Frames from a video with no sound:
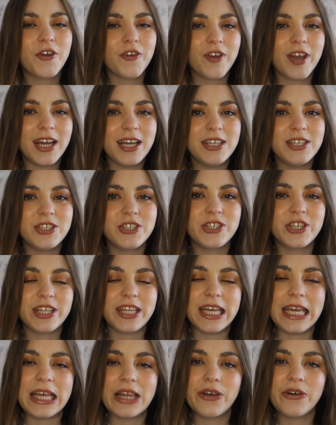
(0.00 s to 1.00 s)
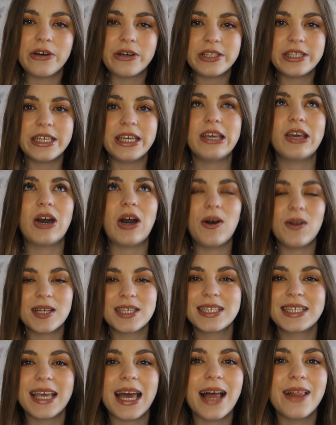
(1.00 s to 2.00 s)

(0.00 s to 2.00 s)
The grey chenille hoodie, honestly,